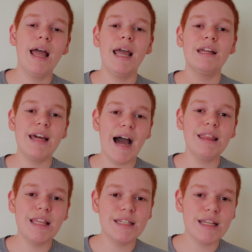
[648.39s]
And
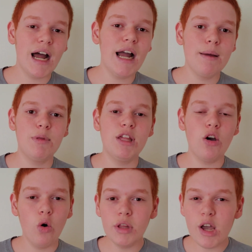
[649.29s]
at this time, the
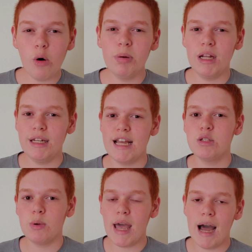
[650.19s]
only opening
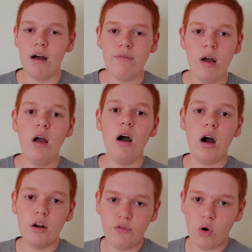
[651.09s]
dates we have
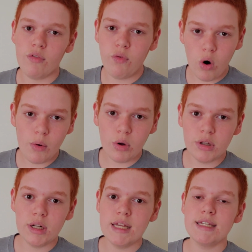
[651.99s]
are for Fort
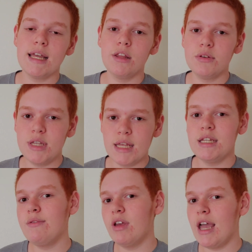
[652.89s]
Wilderness and those
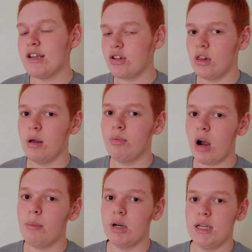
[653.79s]
Disney Vacation Club
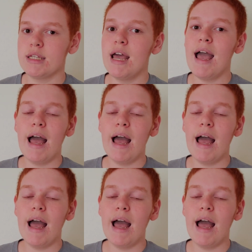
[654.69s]
properties.